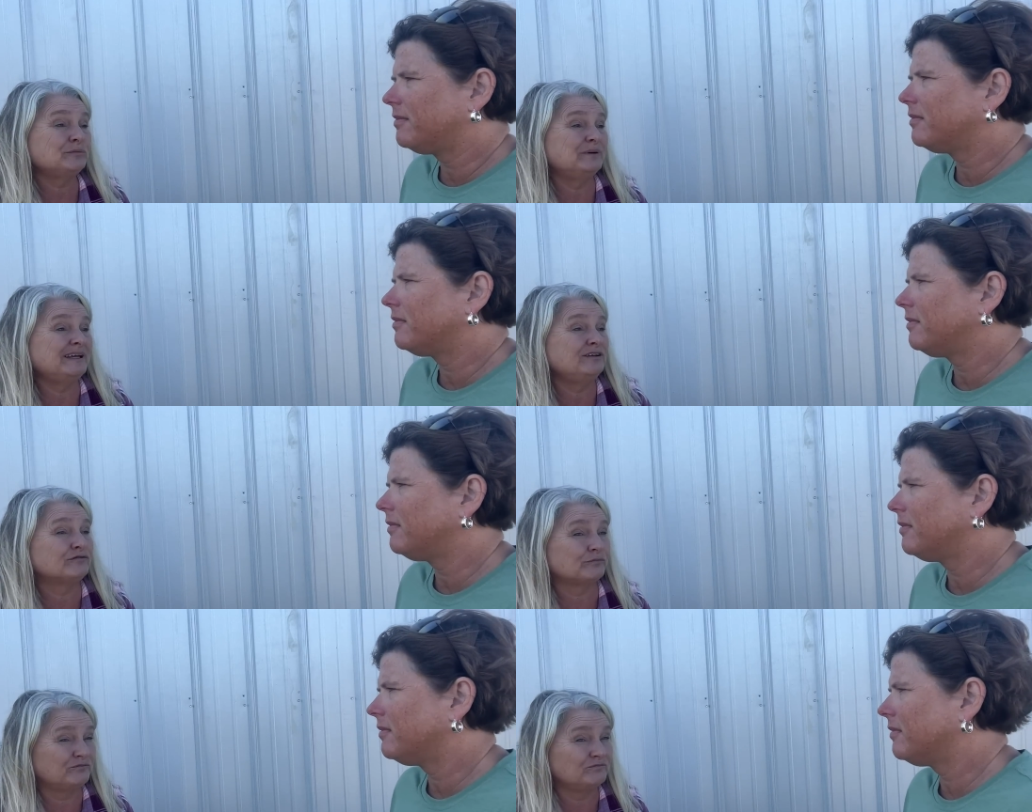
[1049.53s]
Speaker 1: be,
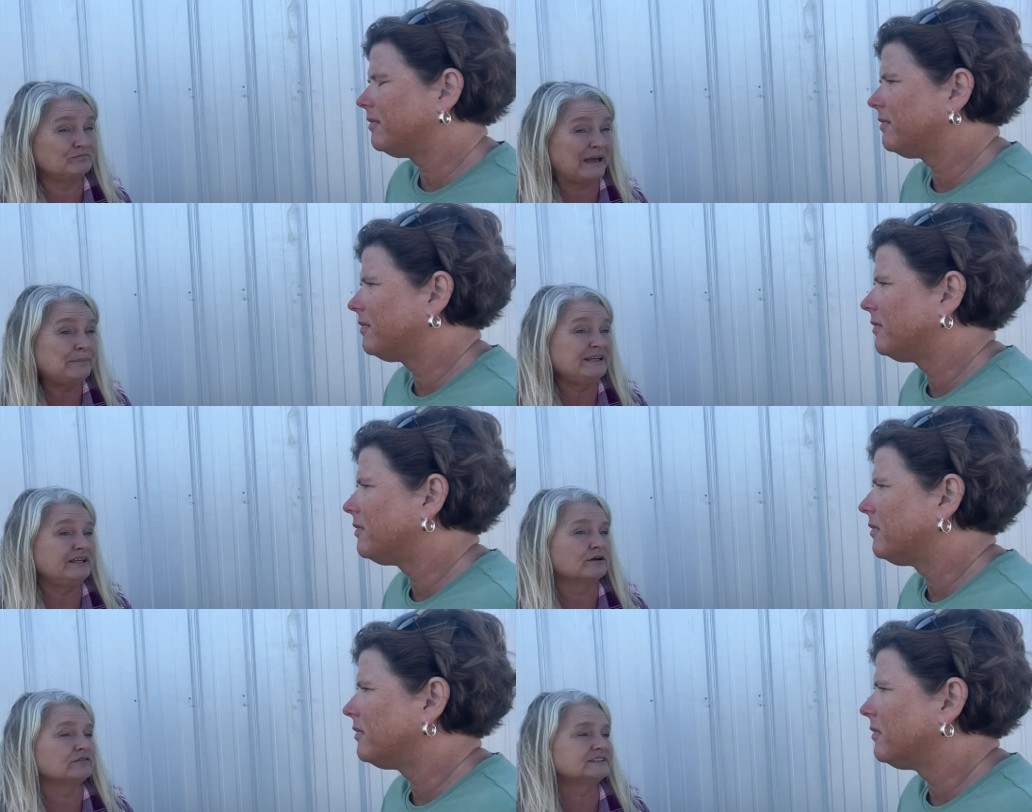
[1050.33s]
for baby
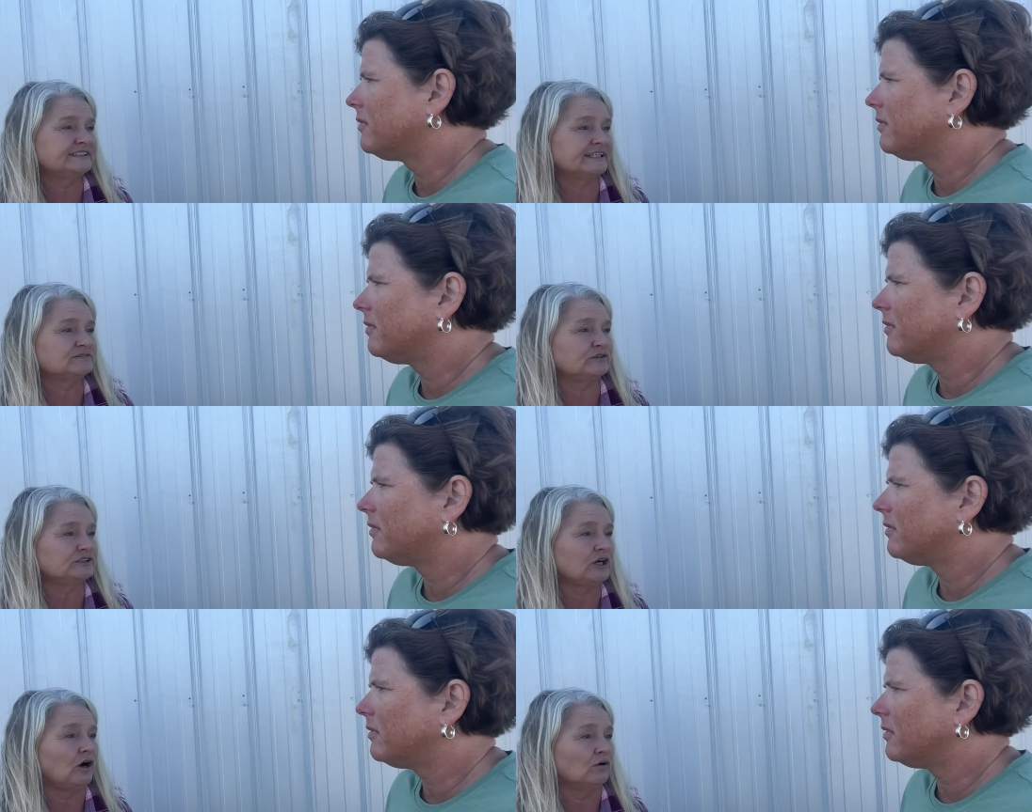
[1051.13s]
deer, six
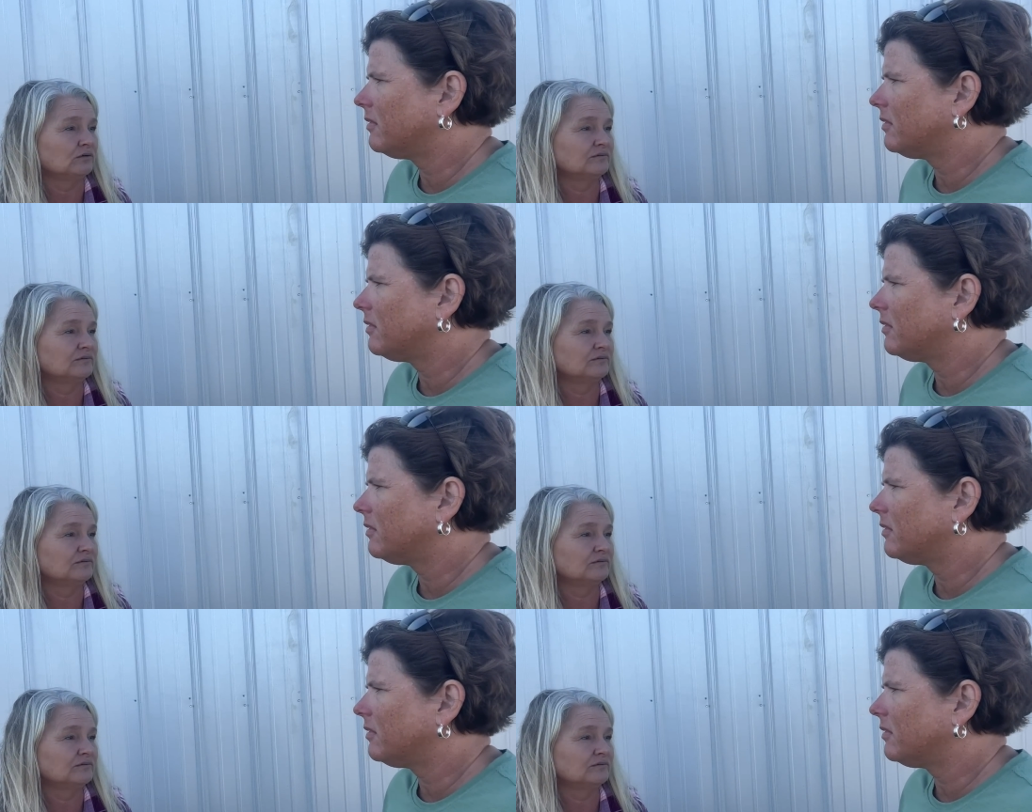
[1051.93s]
foot tall.